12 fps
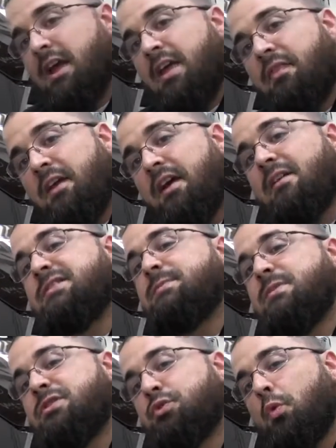And there is a
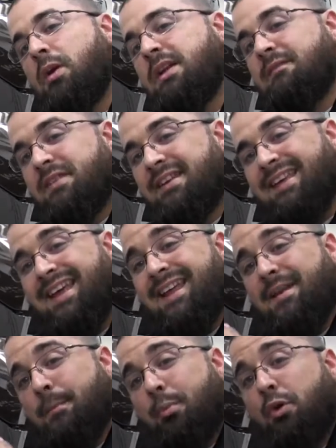majority of the
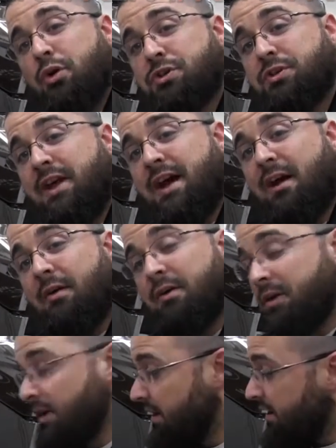dent pushed out.
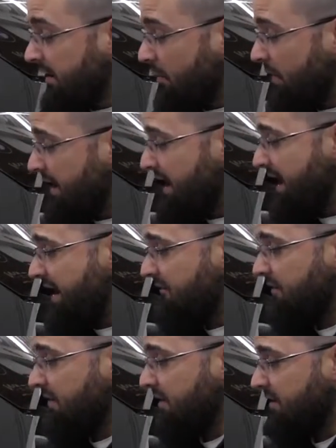Now what I
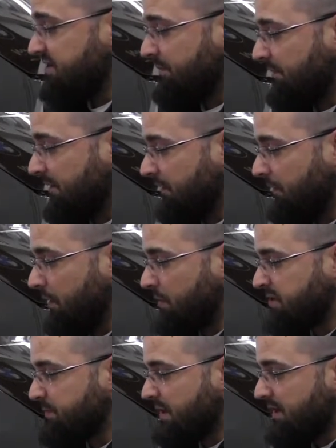have here is some little
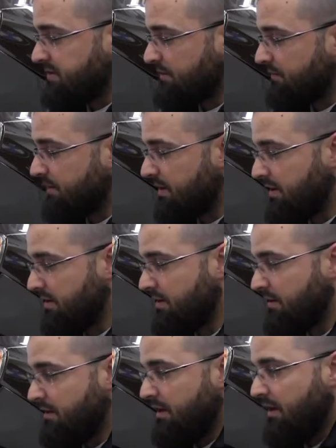low spots over
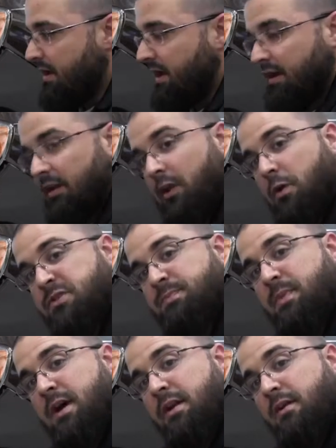here and a low
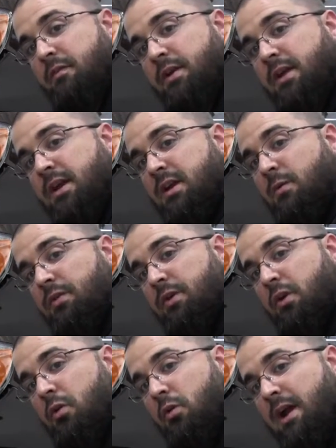spot over here with a
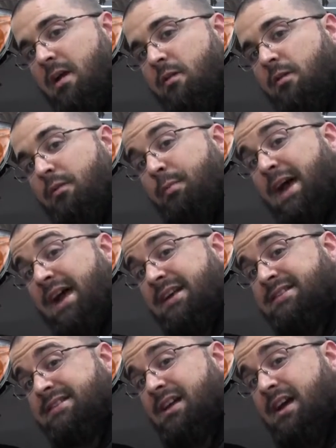crown on the
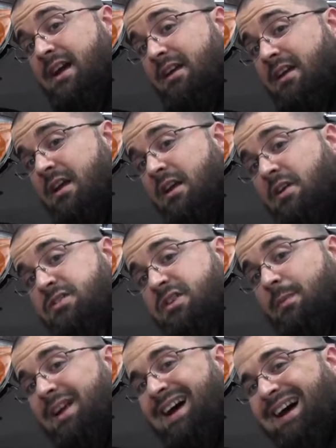back side. So
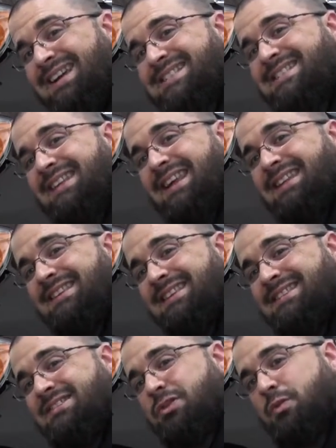I'm going to isolate
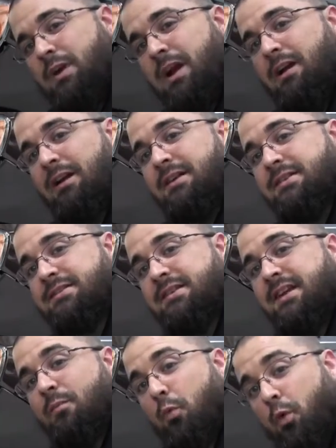these two areas
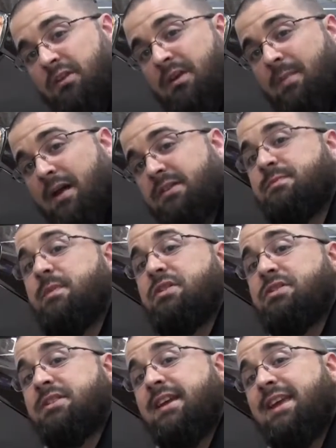and work them out as much
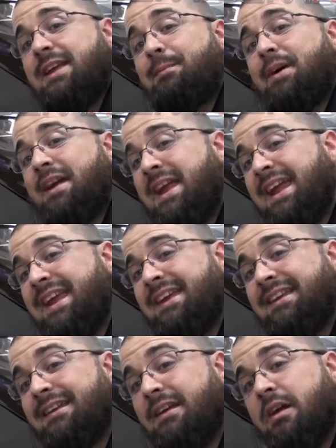as I can by
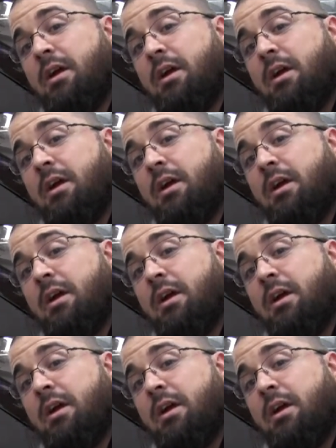hand